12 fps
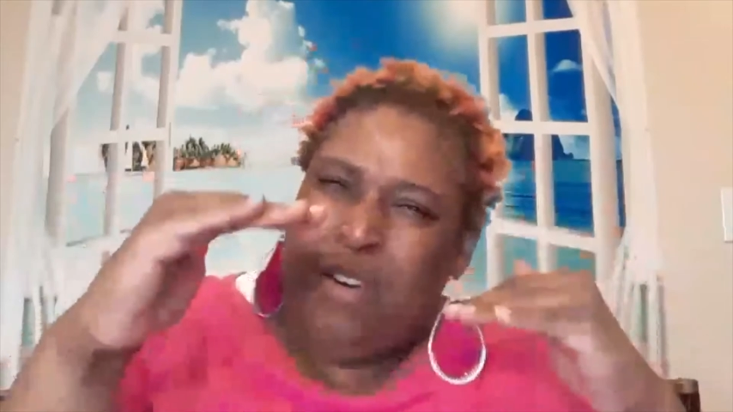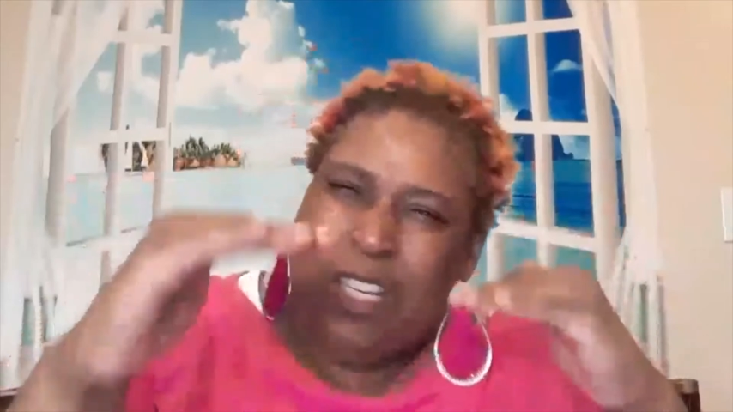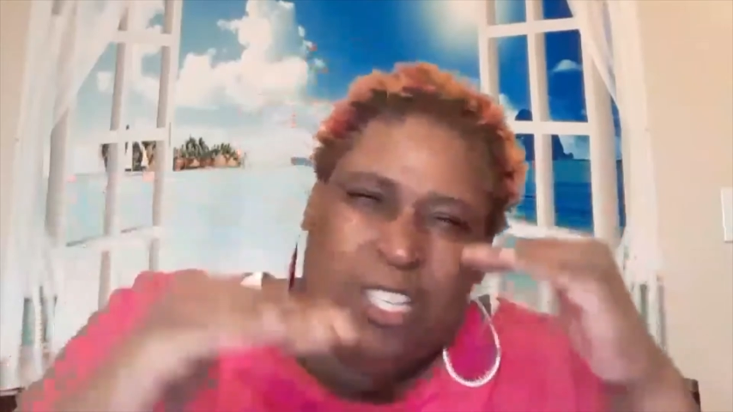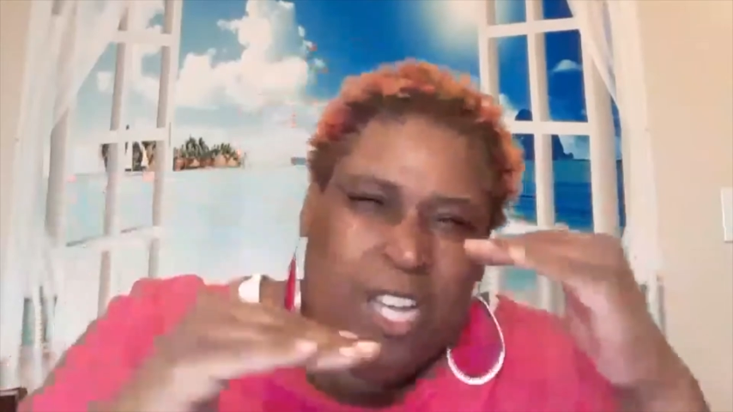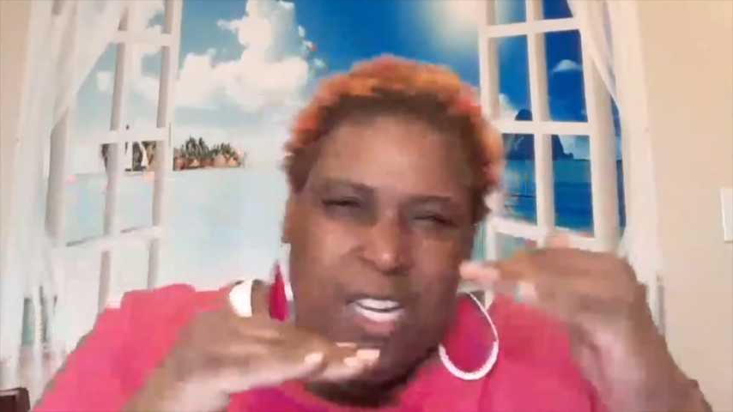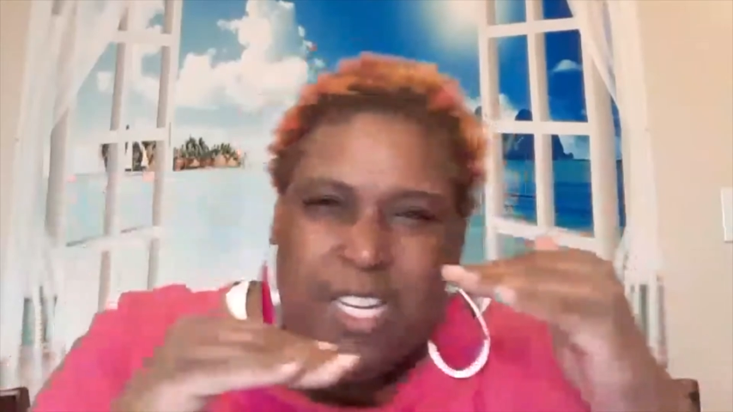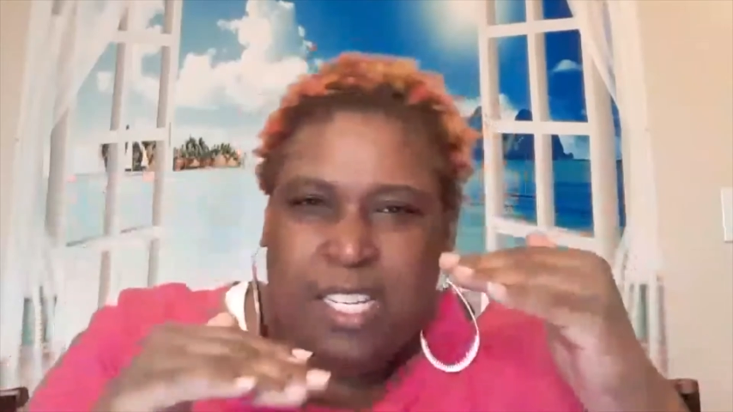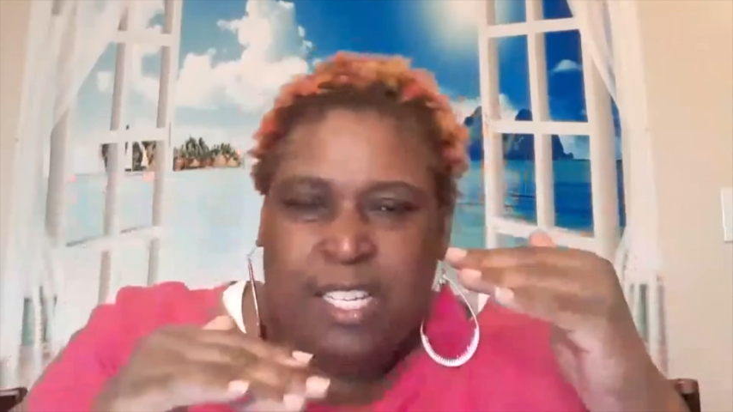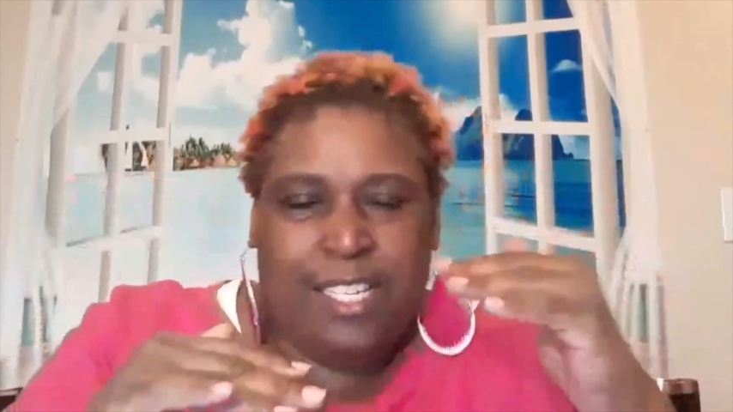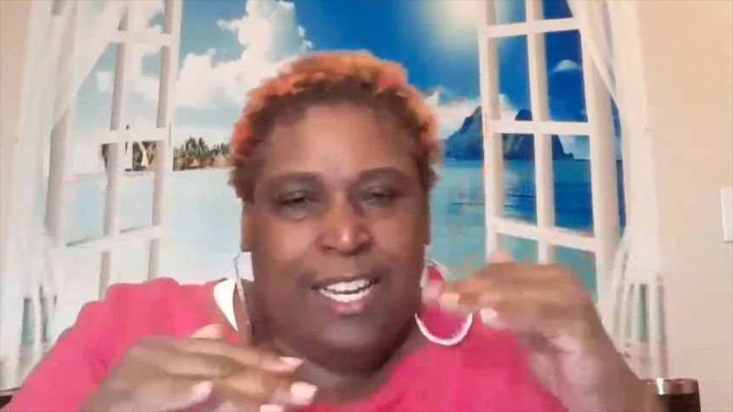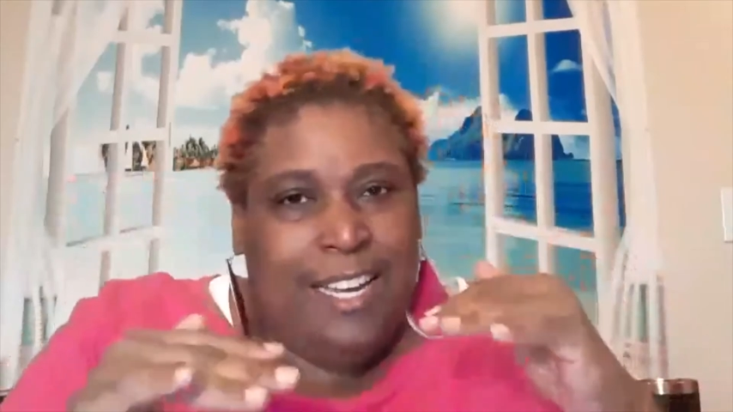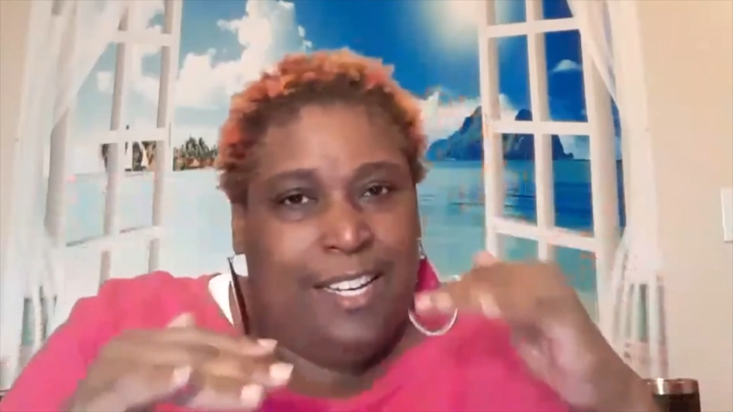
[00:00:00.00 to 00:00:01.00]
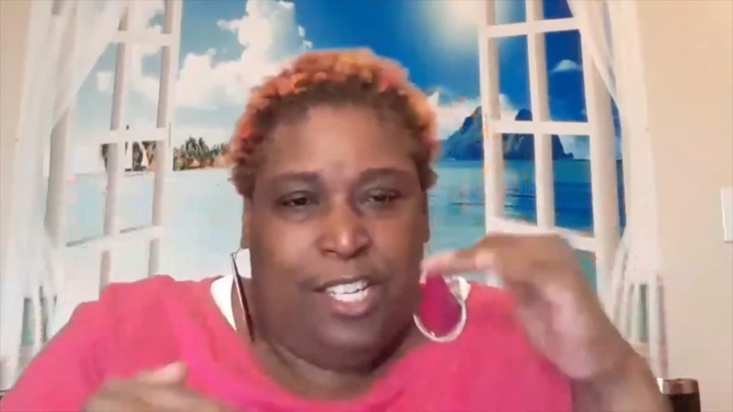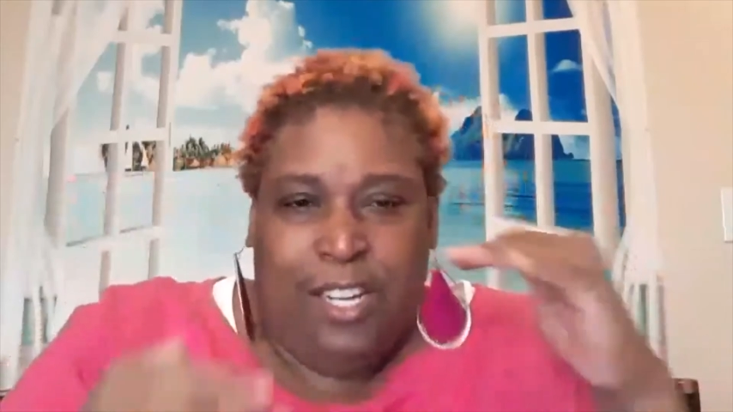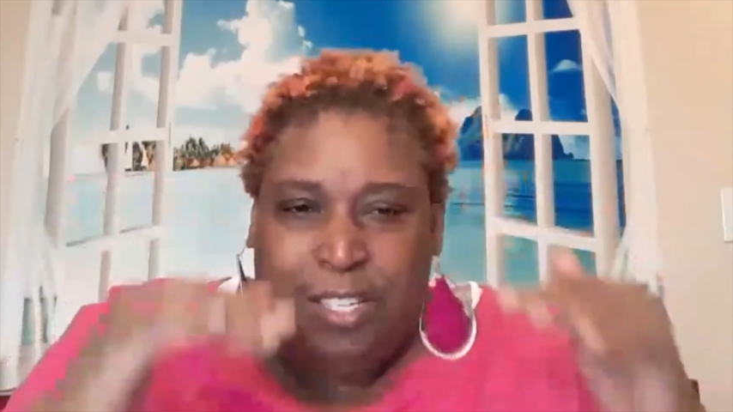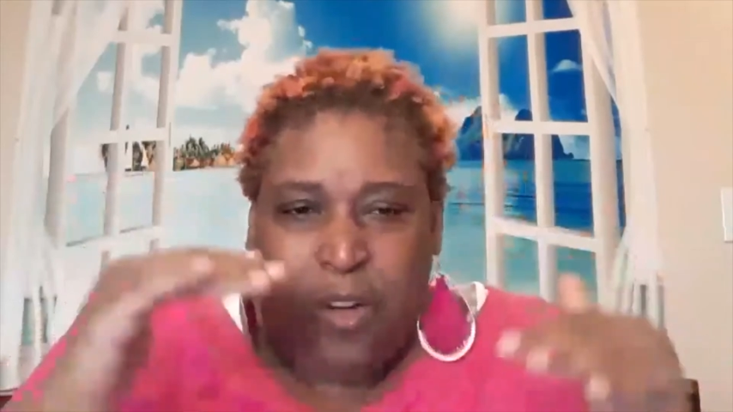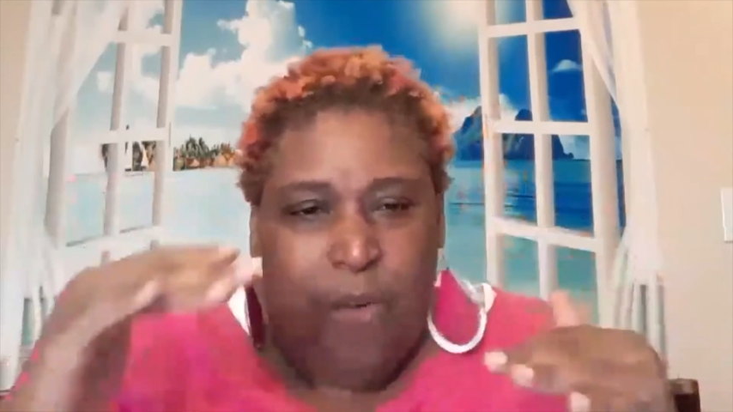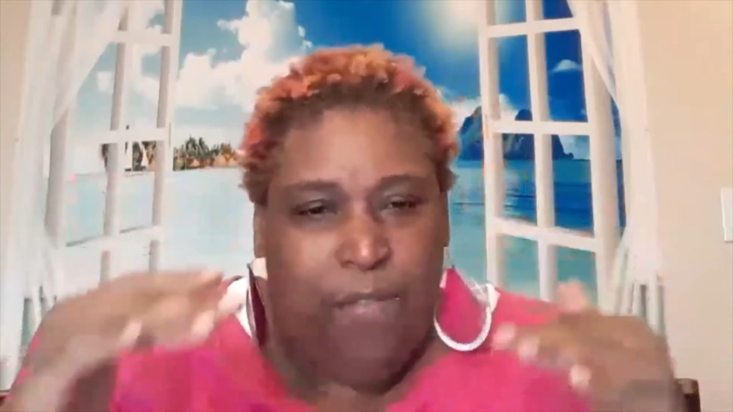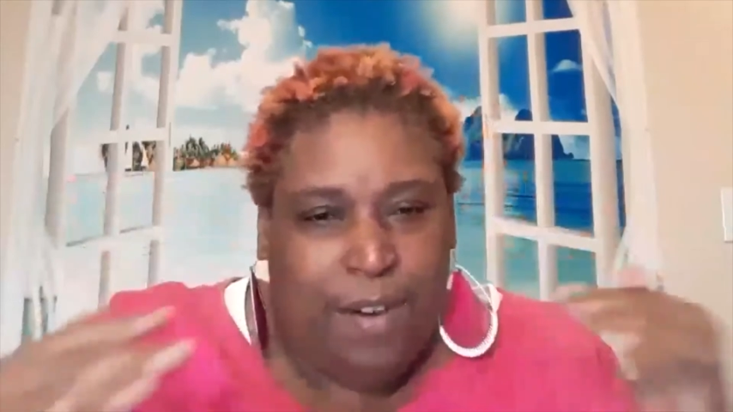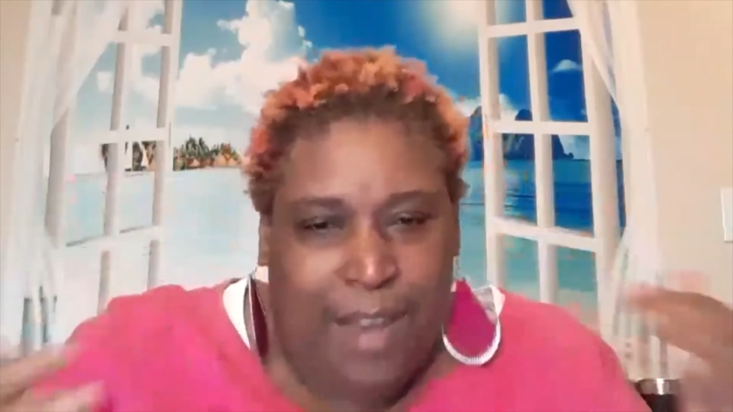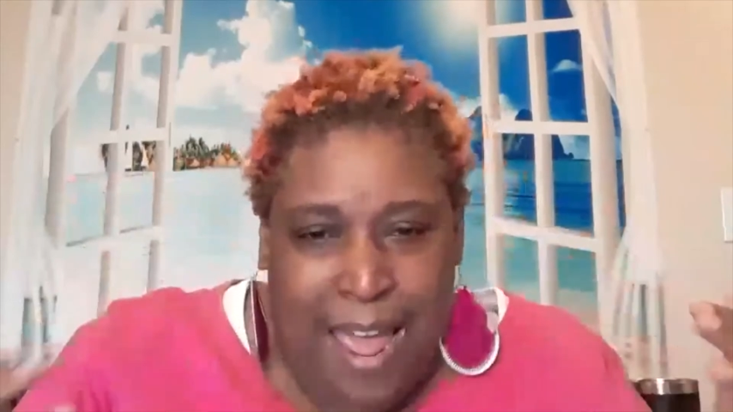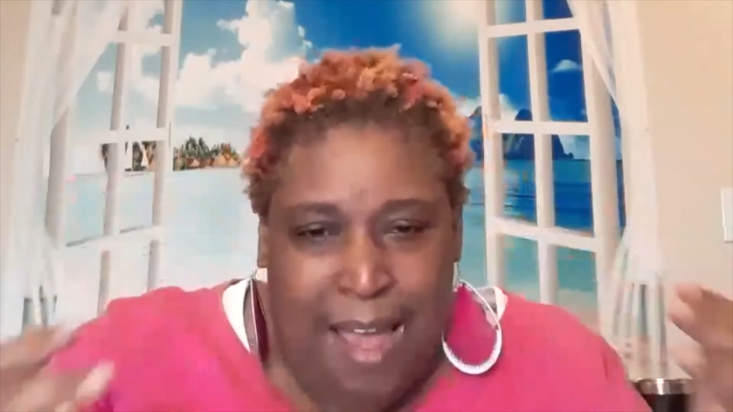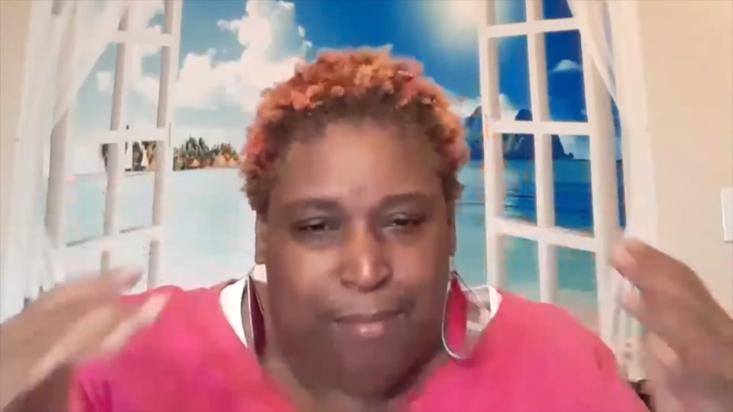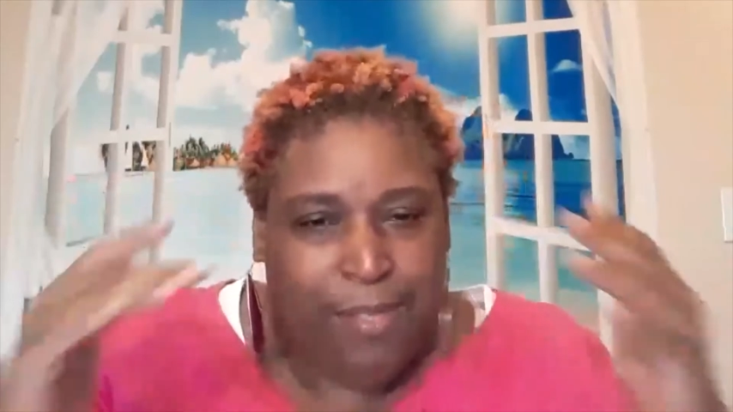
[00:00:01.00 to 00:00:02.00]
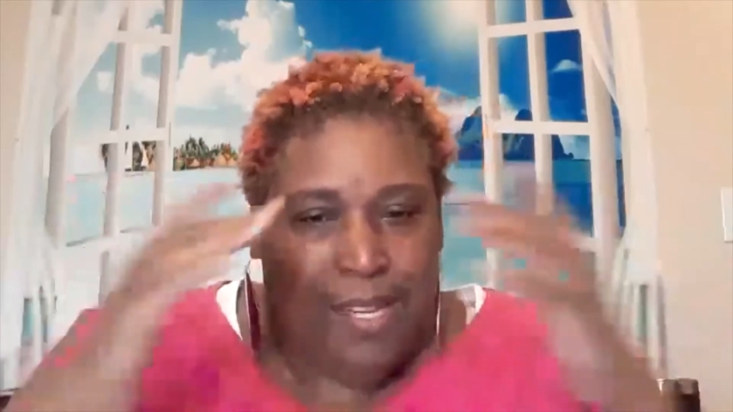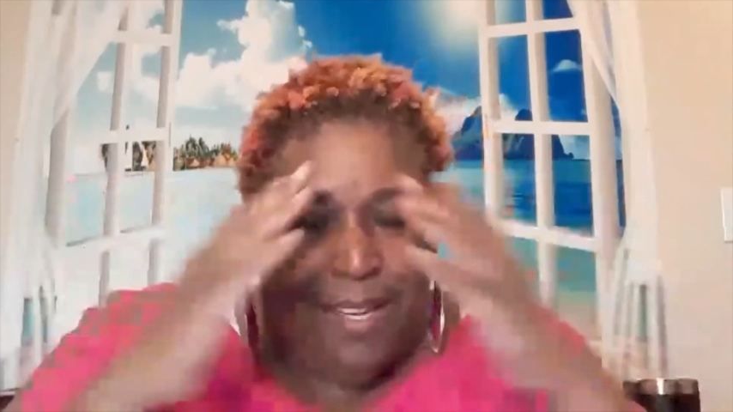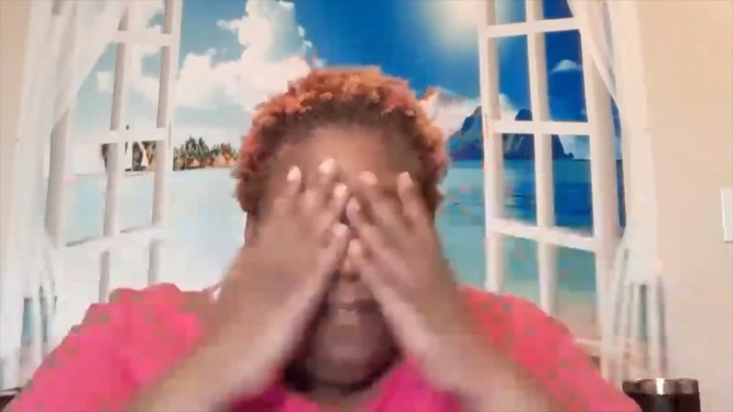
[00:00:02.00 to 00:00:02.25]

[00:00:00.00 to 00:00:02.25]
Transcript: agendas just overlapped.